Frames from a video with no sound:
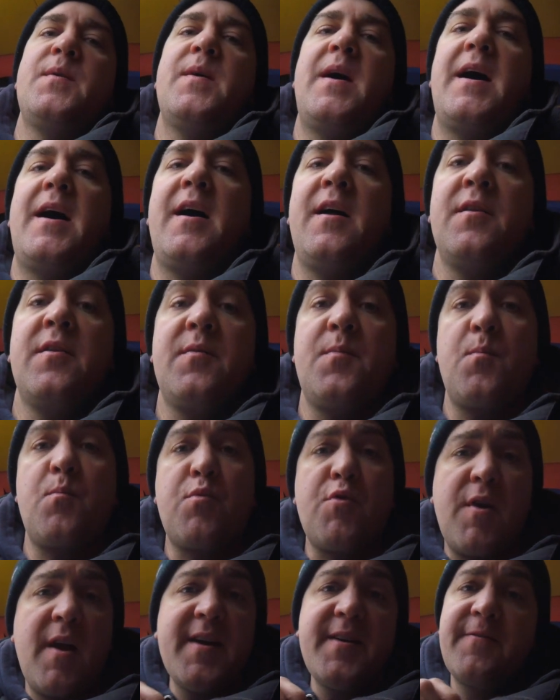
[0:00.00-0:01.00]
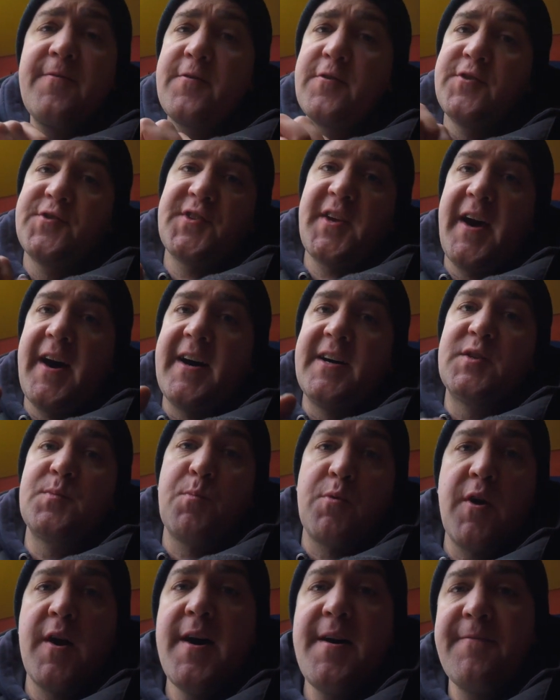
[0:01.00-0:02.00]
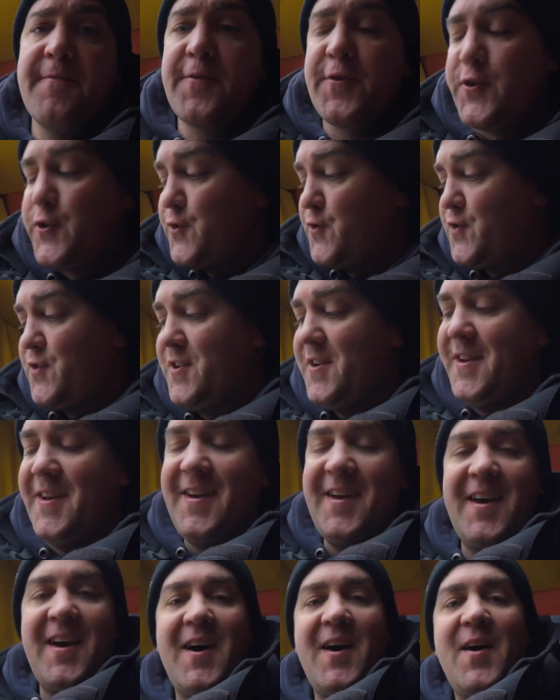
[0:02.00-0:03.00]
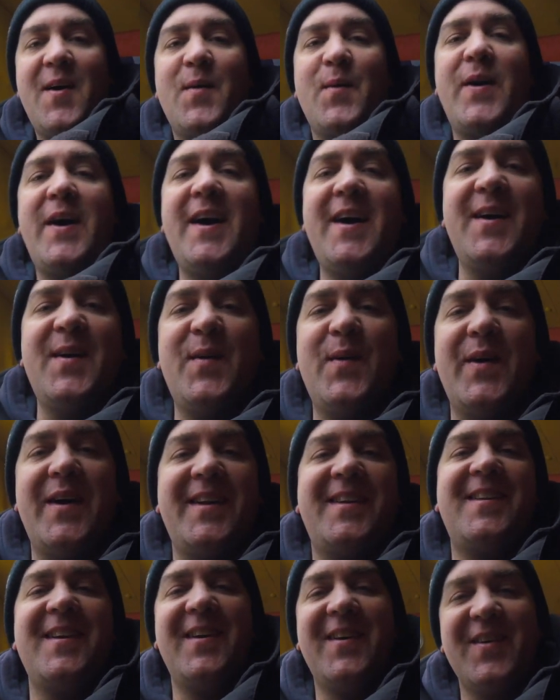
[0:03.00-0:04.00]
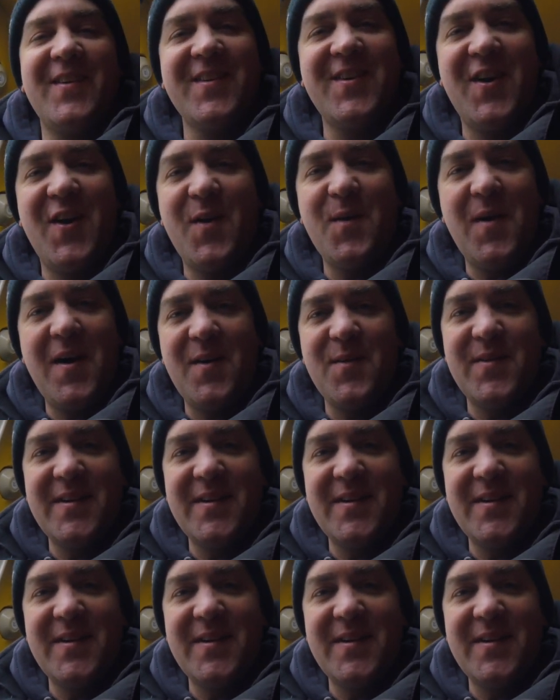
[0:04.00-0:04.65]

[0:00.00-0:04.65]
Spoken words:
and pray for us guys, pray for us. We don't know what we're